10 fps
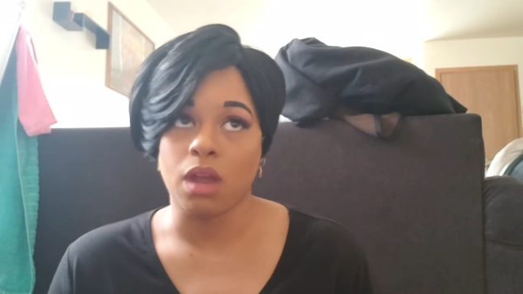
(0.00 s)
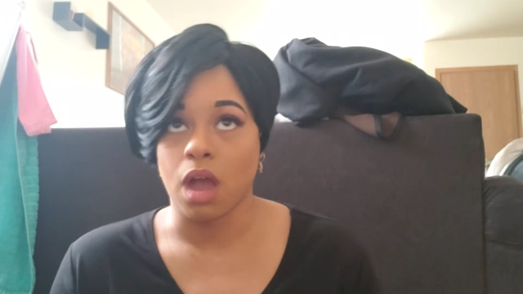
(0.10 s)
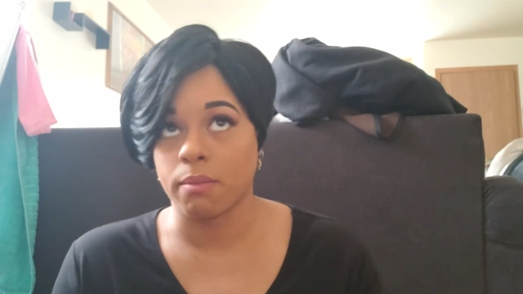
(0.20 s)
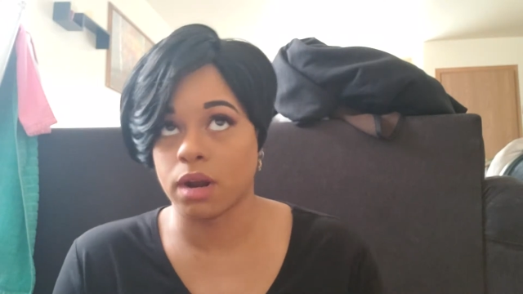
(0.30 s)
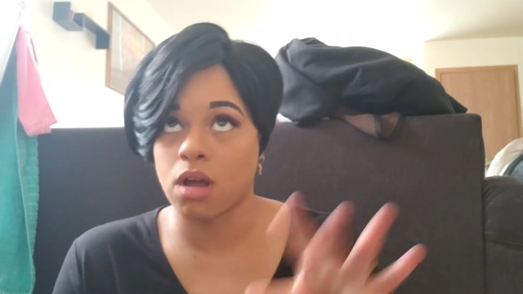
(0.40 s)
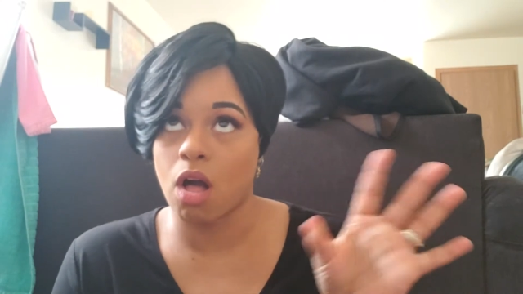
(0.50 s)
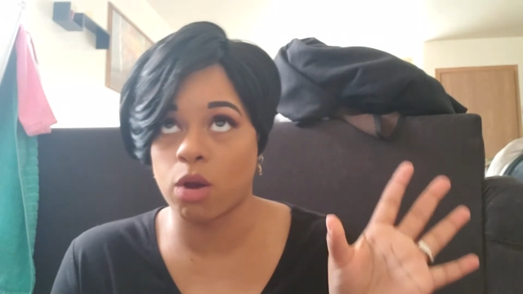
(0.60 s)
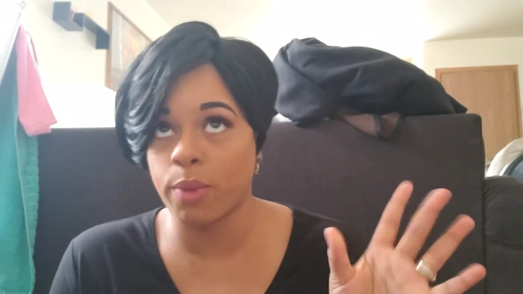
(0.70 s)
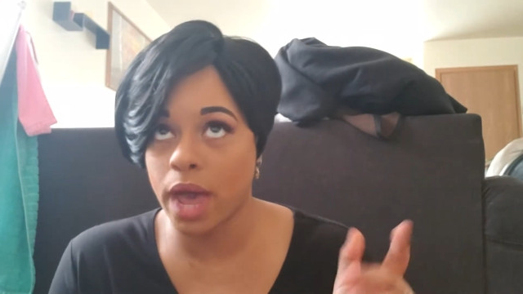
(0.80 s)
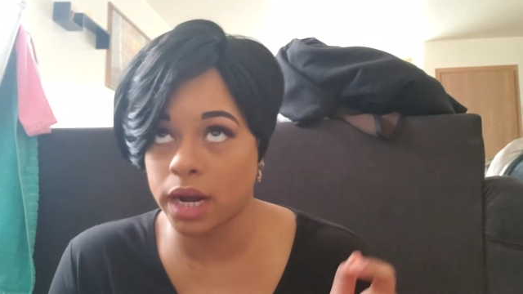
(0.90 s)
I'm going to call
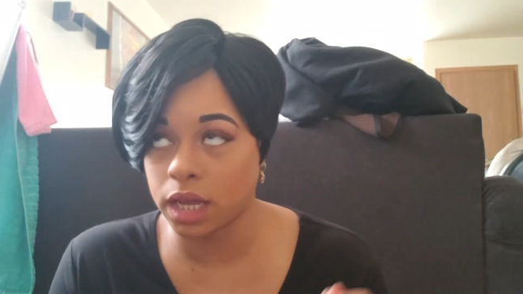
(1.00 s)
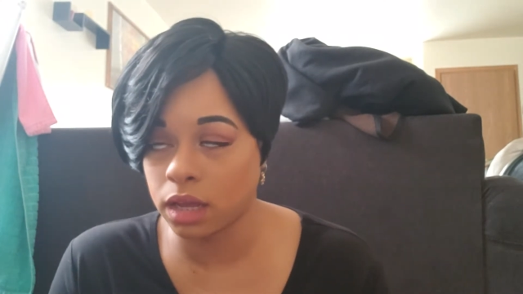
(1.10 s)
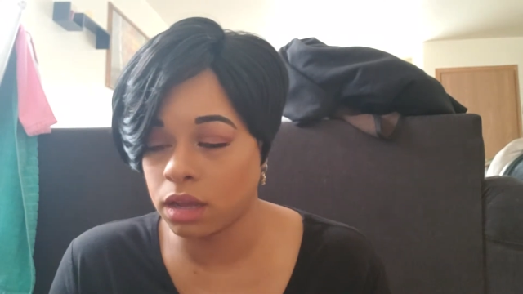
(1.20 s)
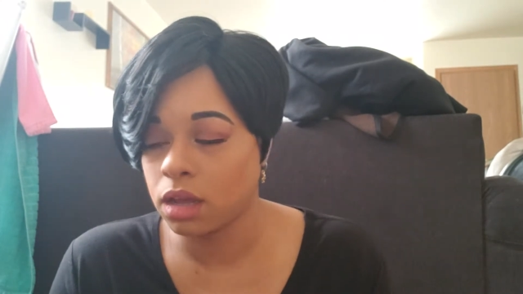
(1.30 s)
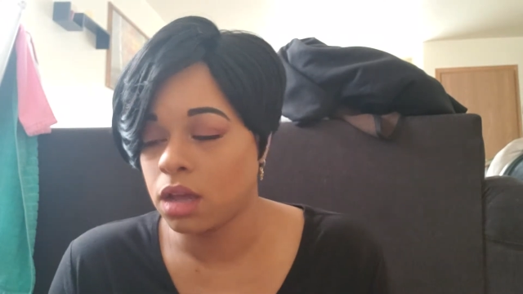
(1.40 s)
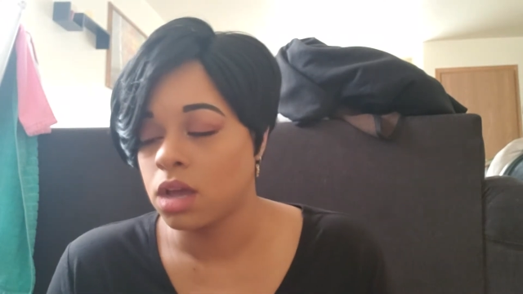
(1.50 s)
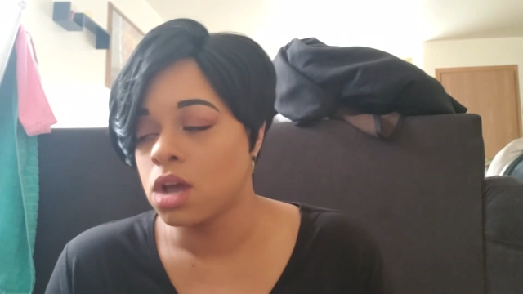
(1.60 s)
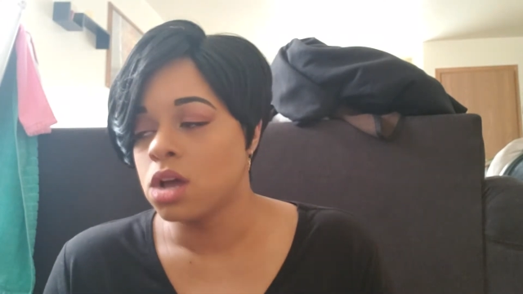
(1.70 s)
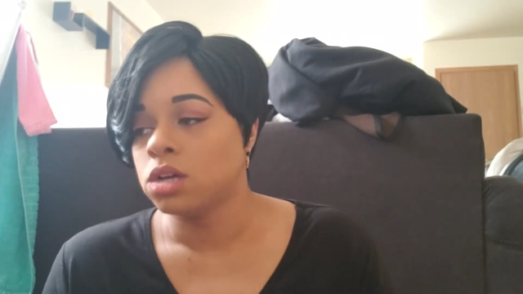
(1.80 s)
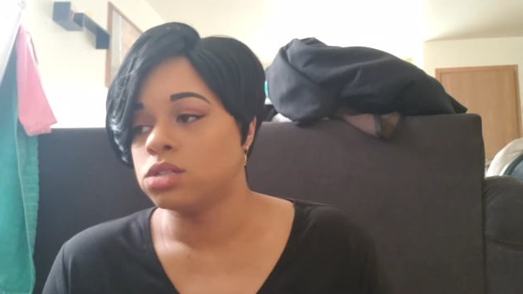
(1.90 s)
her Penny.
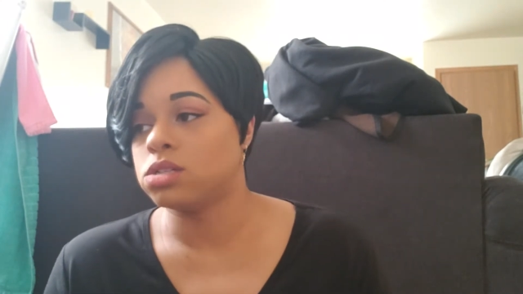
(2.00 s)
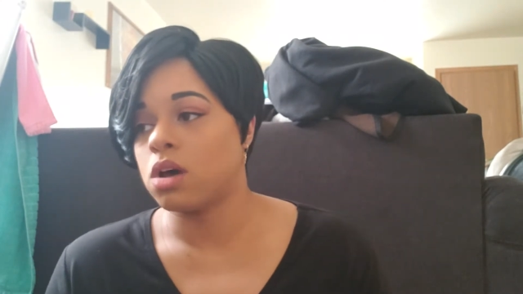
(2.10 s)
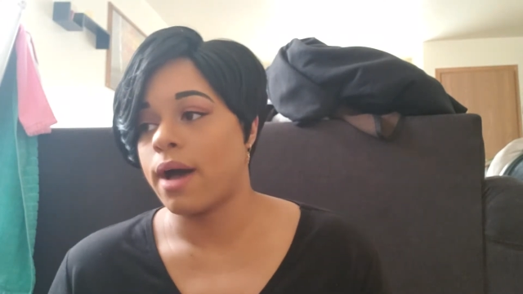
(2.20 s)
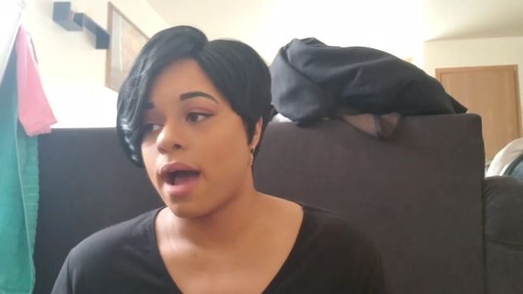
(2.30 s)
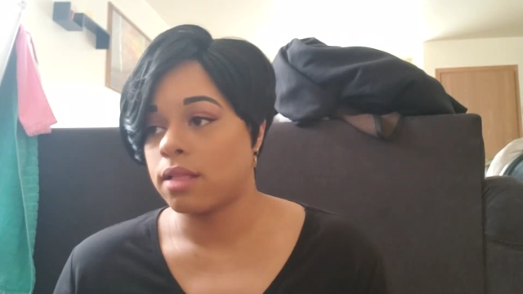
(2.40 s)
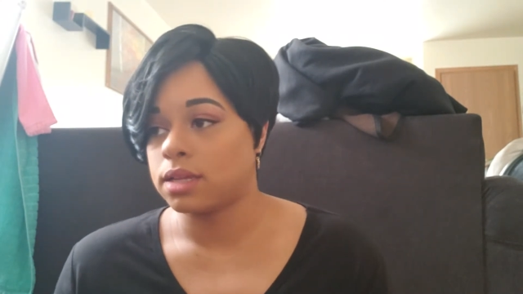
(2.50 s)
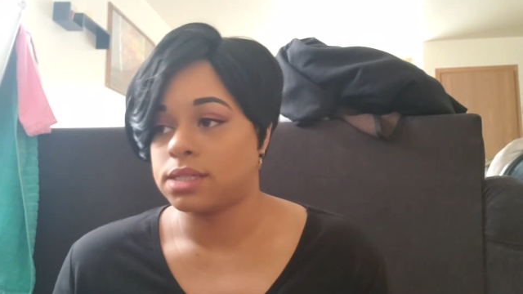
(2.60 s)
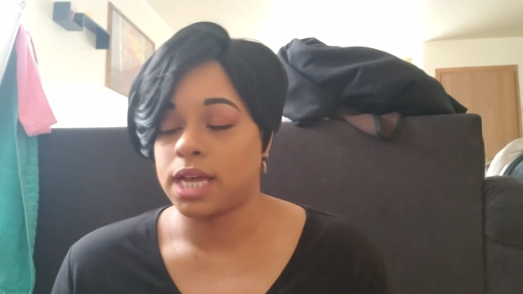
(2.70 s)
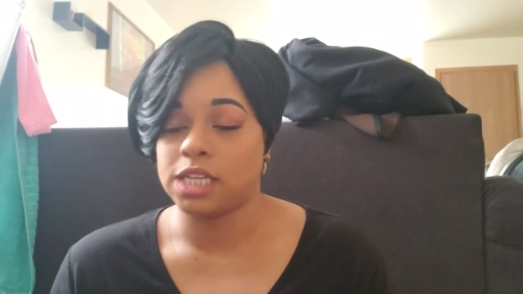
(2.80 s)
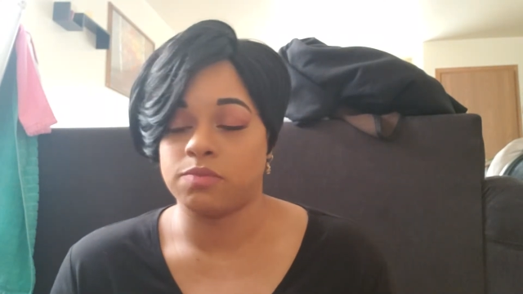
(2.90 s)
So
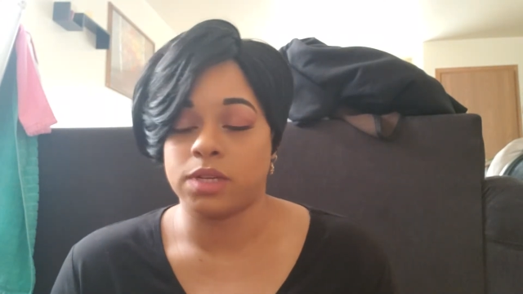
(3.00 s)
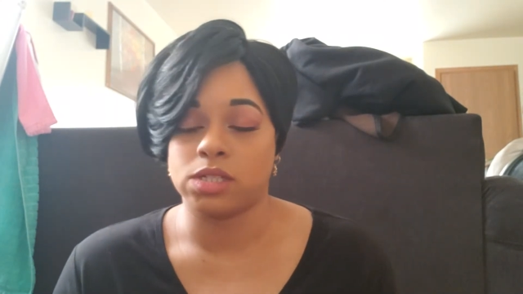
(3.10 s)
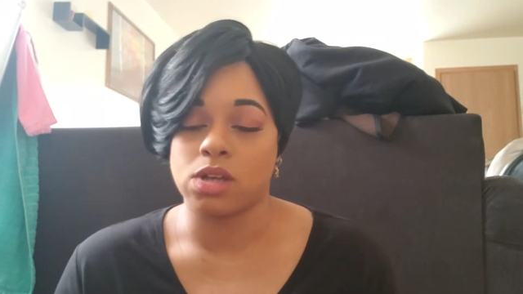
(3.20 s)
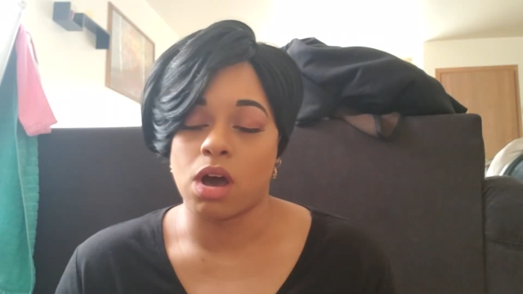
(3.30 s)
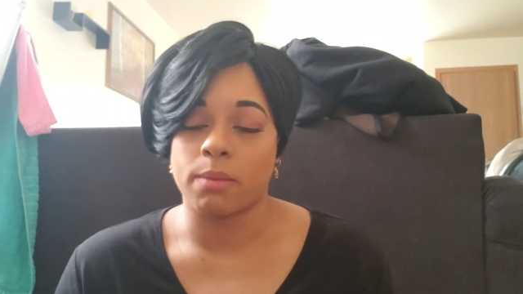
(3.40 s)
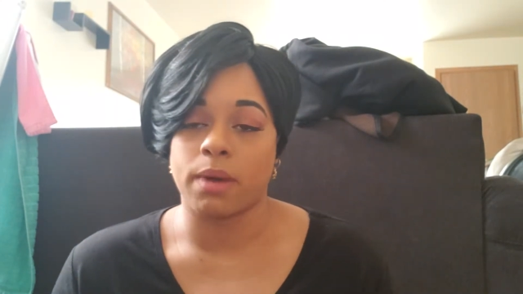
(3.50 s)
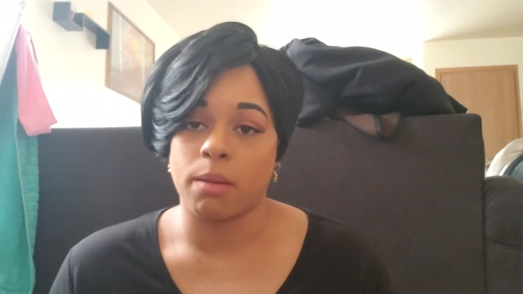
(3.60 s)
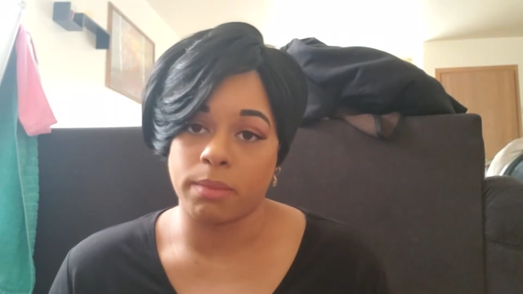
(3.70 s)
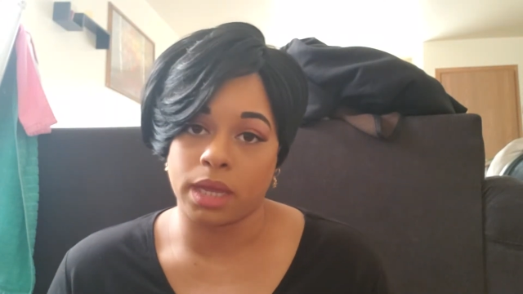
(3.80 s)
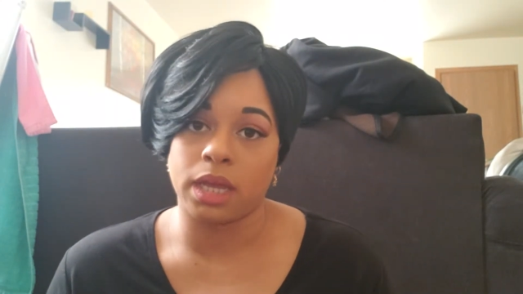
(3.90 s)
Alice has been talking
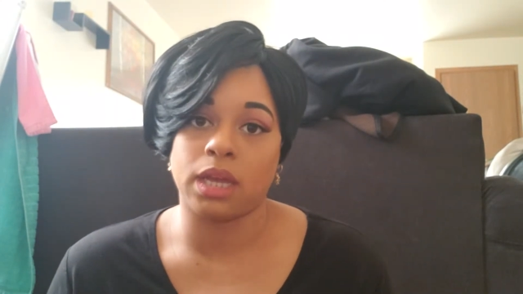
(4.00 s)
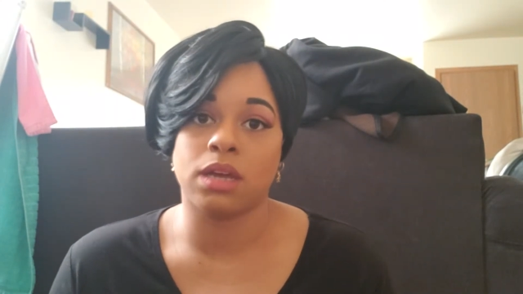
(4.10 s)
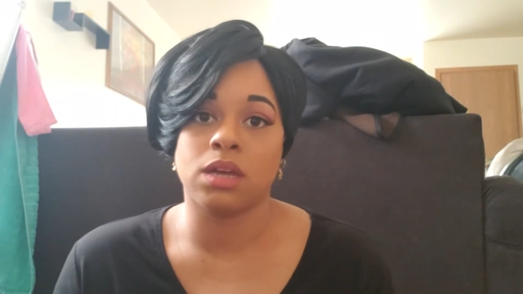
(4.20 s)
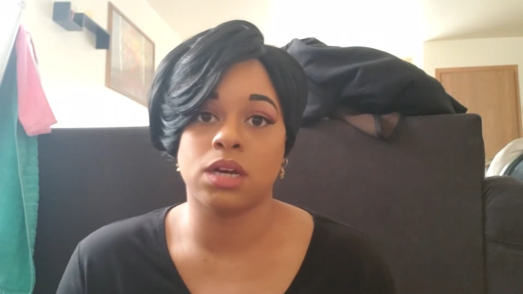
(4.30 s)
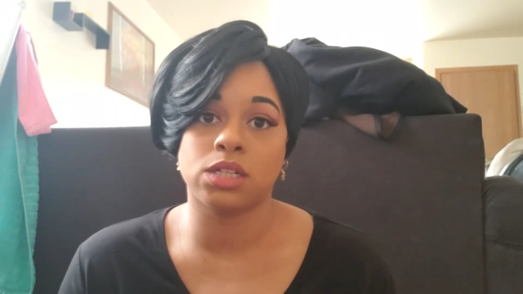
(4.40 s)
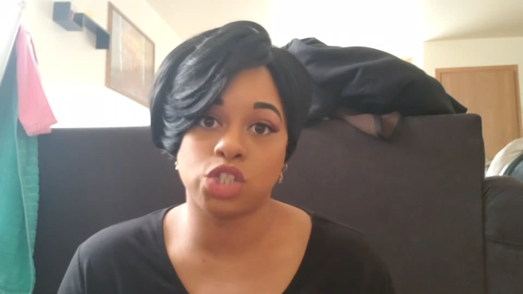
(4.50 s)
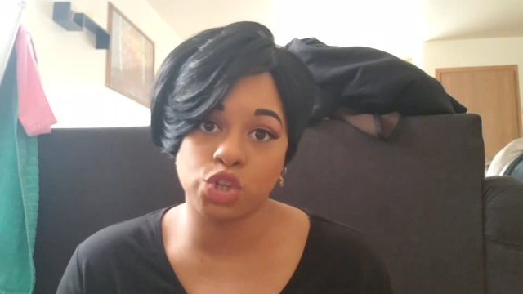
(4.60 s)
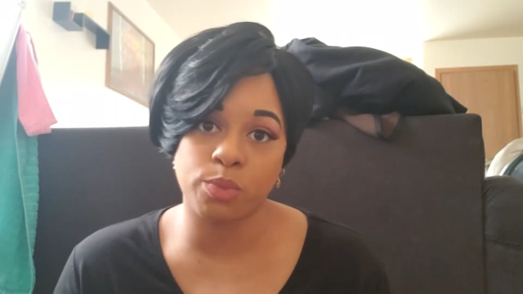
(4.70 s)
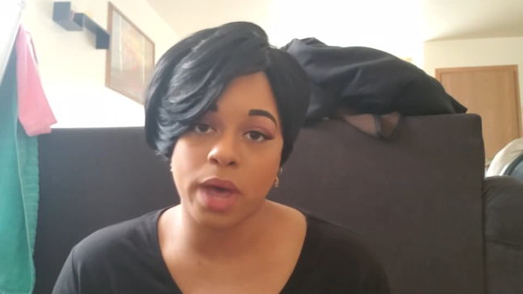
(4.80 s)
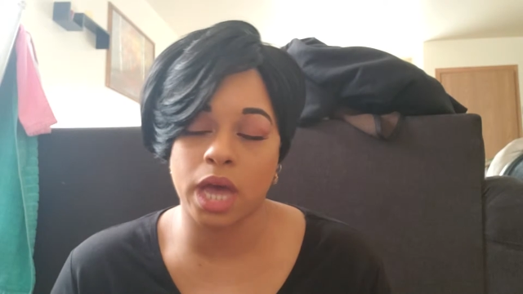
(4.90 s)
about me
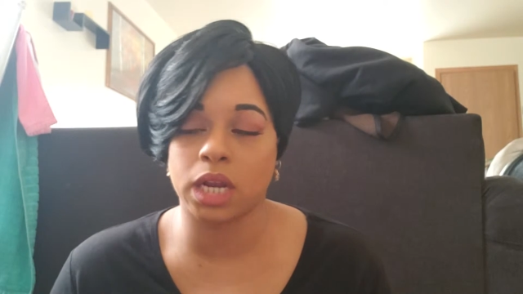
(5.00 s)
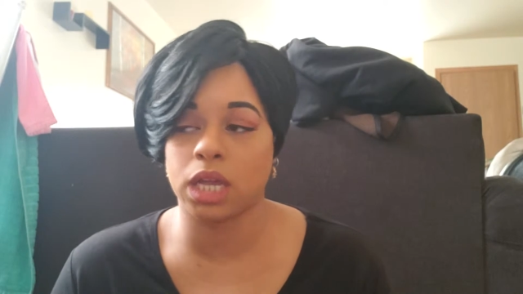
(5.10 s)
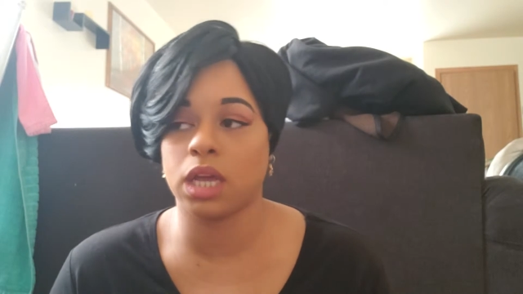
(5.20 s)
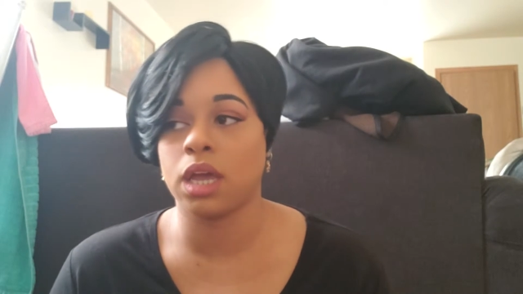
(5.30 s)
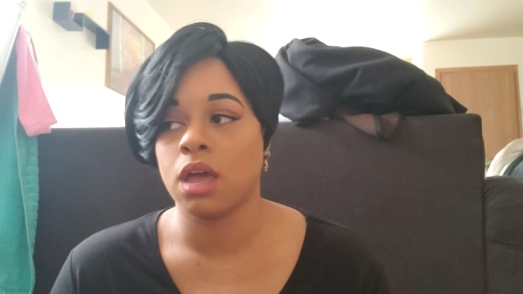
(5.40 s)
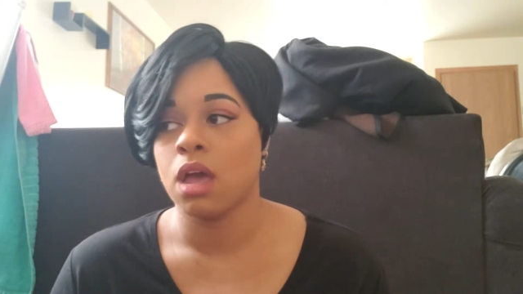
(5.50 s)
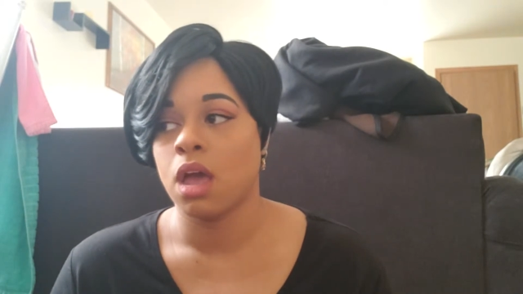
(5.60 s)
to Penny.